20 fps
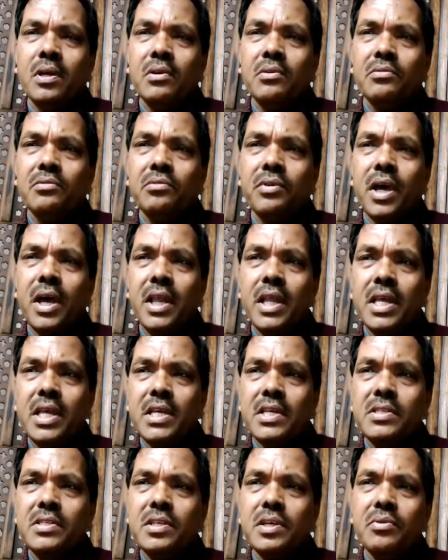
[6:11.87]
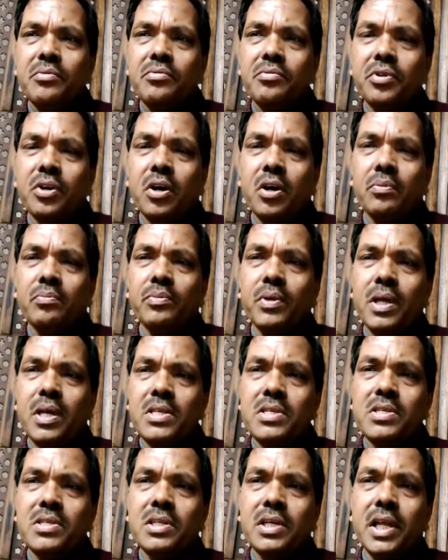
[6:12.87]
varies from
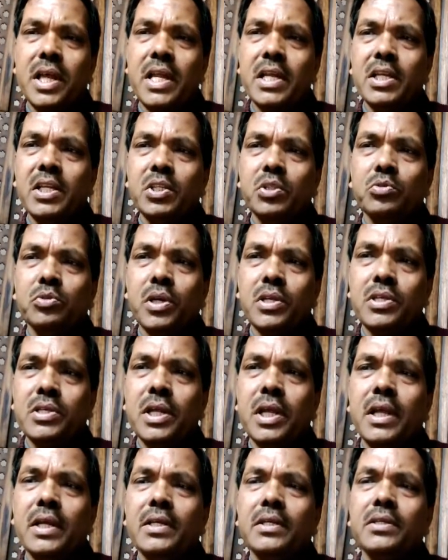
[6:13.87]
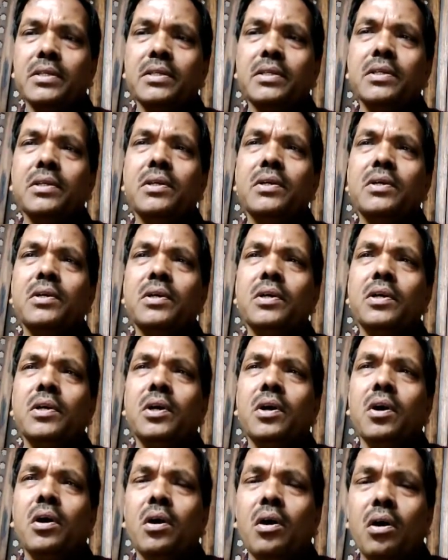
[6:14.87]
state to state
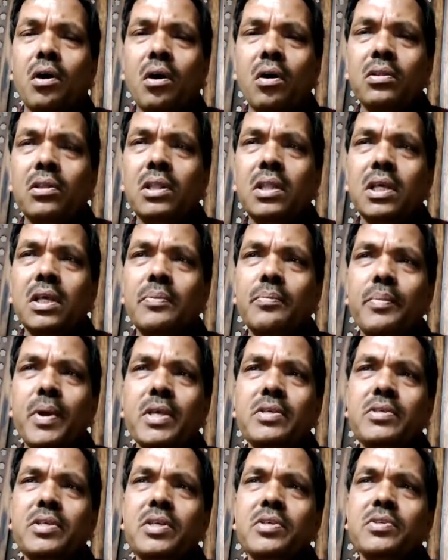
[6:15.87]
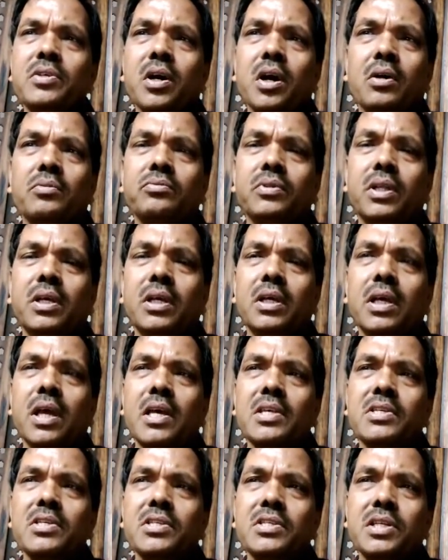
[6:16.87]
on the basis of the
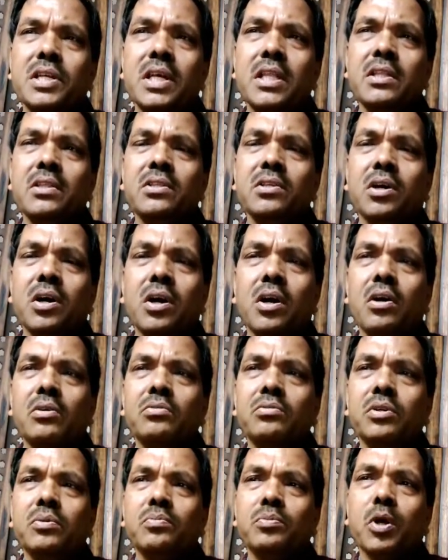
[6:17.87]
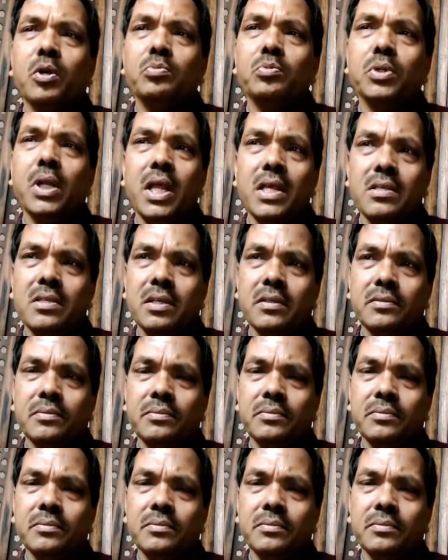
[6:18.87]
strength of population.